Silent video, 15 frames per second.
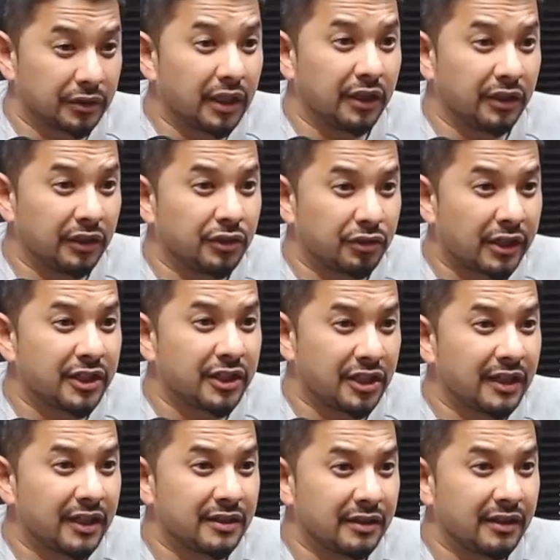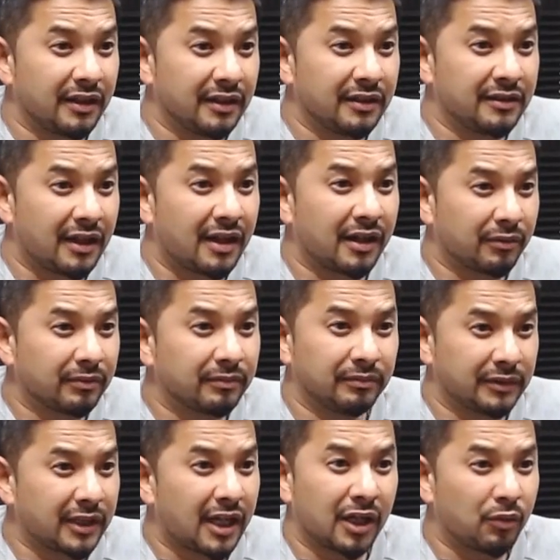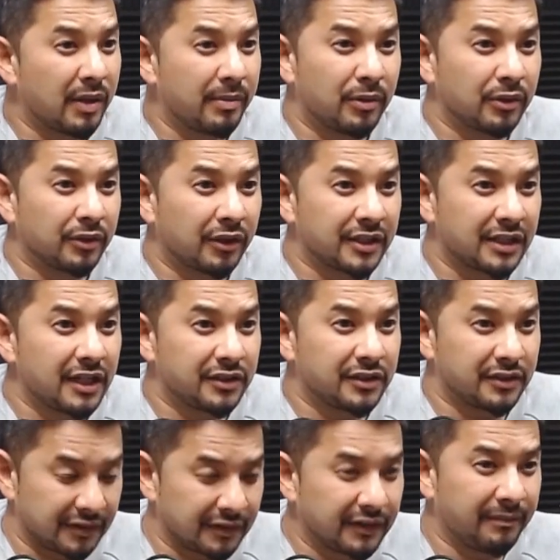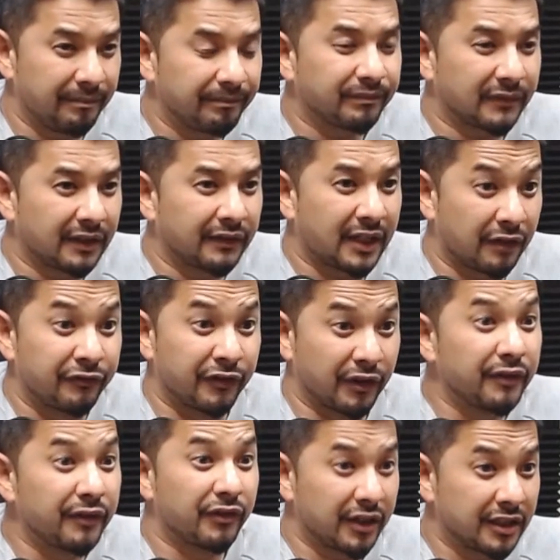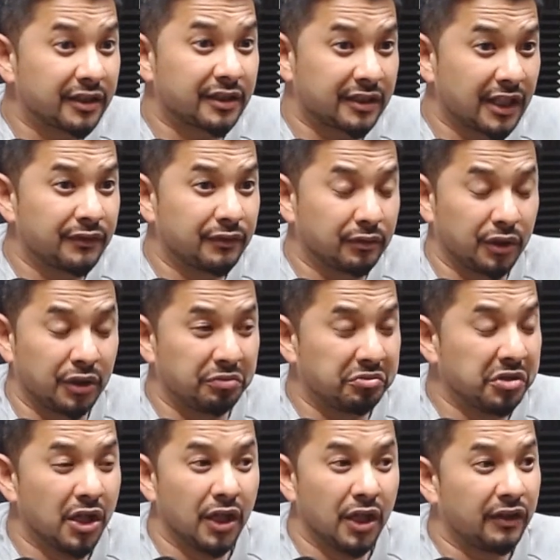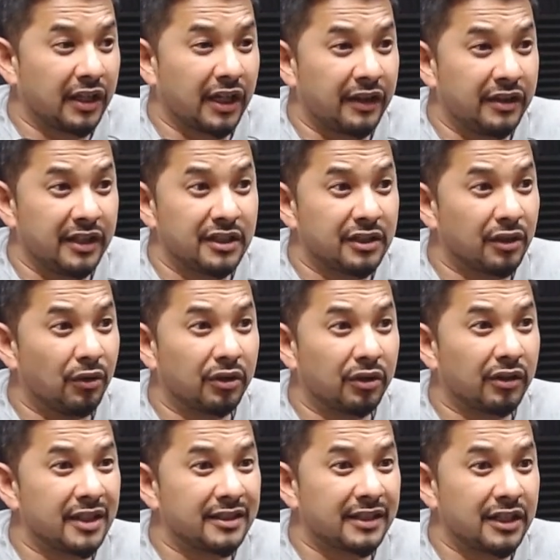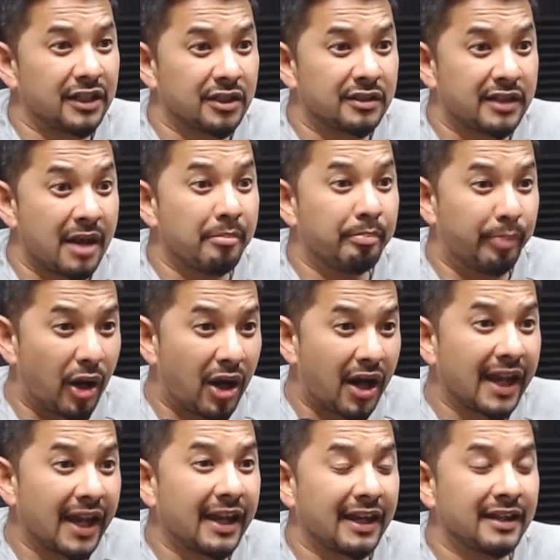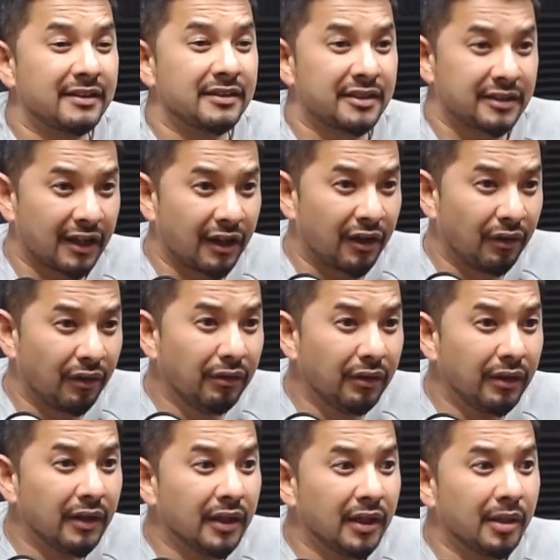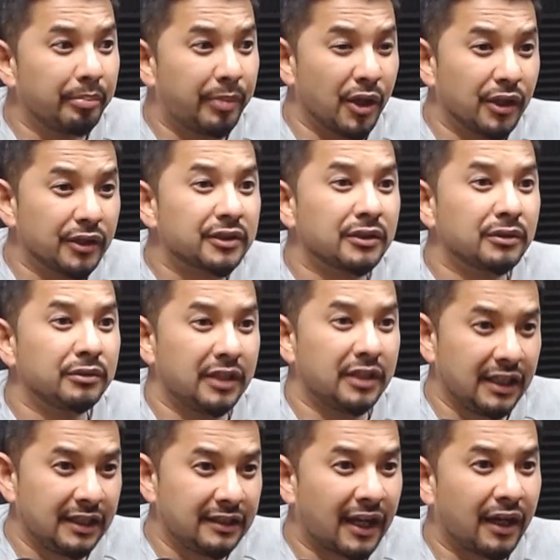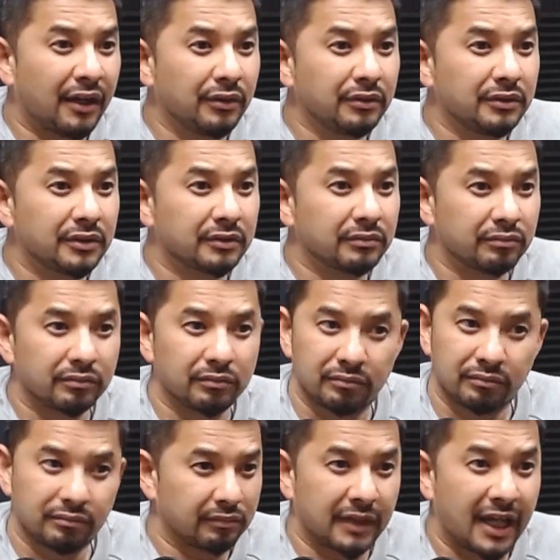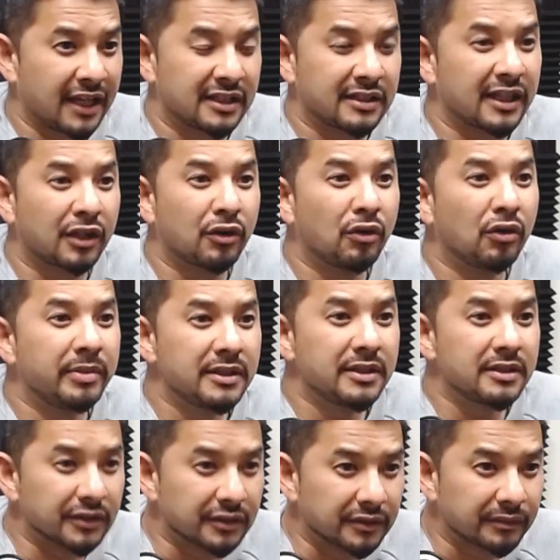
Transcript: you can trade shares in dark web organizations. Yep, that are very, very successful. And these are organizations that buy and sell personal details as their core business.